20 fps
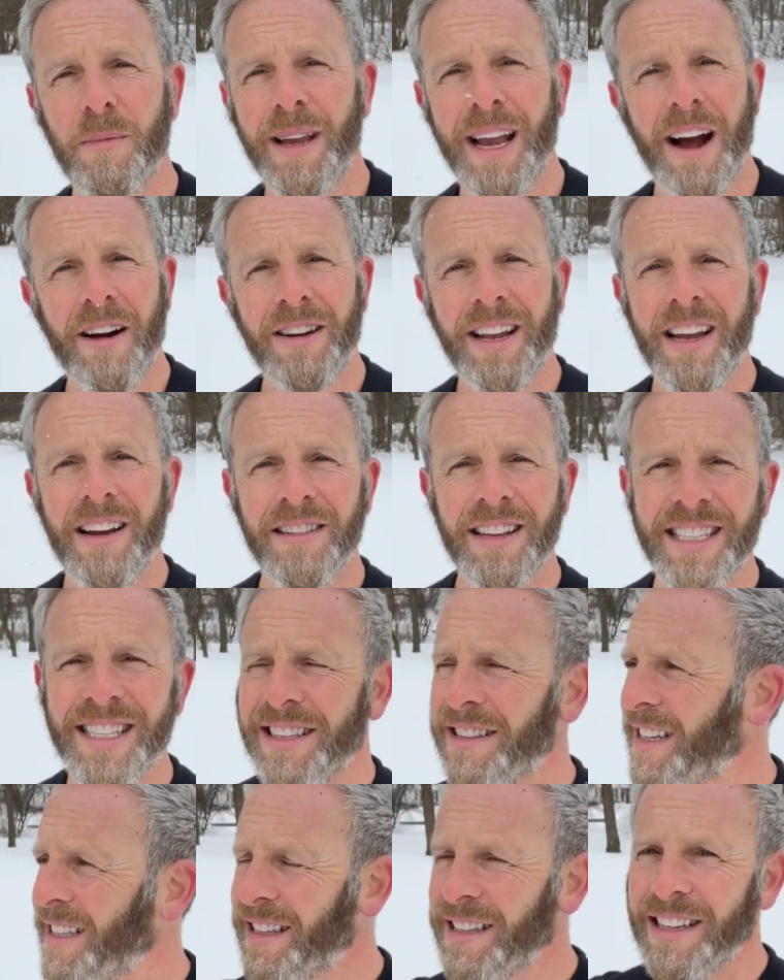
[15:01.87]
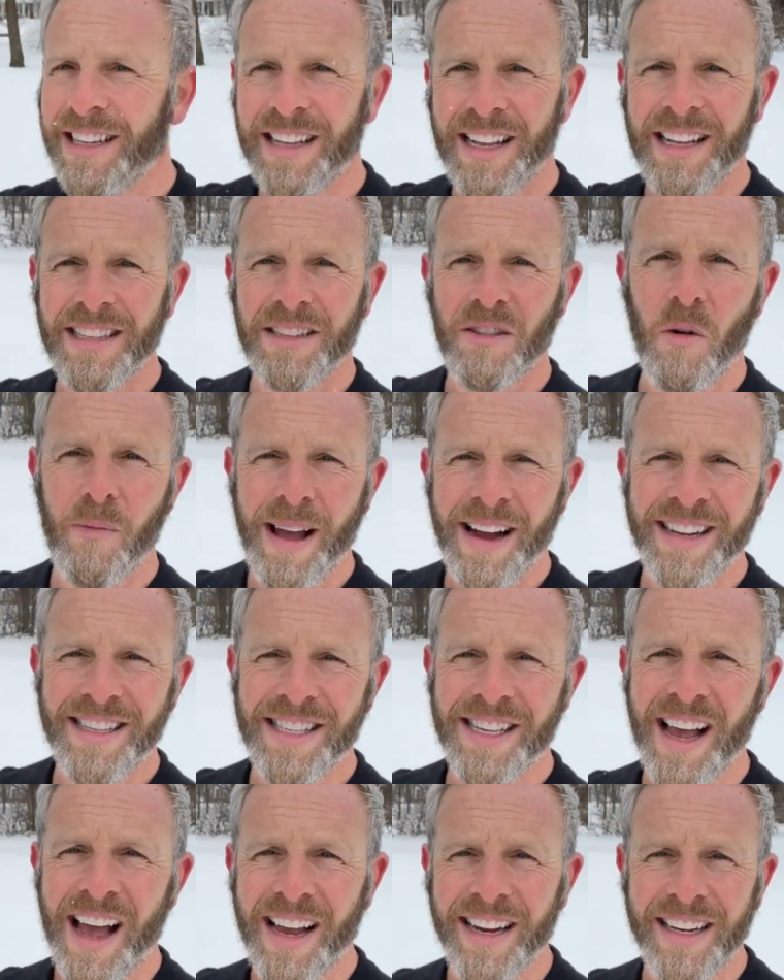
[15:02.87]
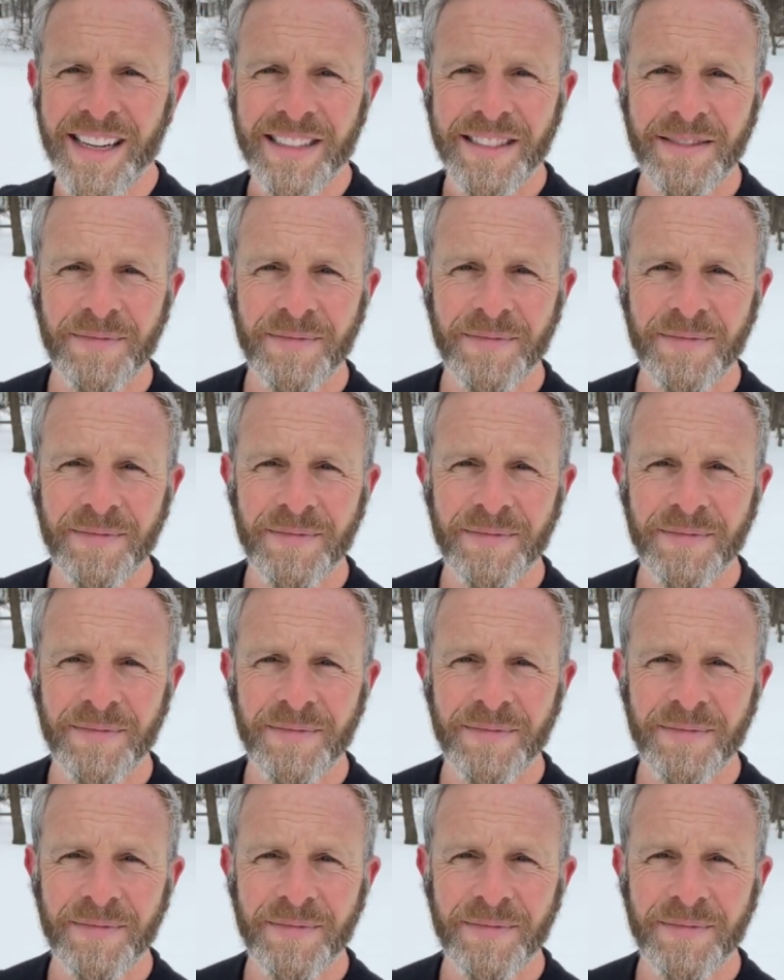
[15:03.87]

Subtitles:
be out here. Let's go back inside.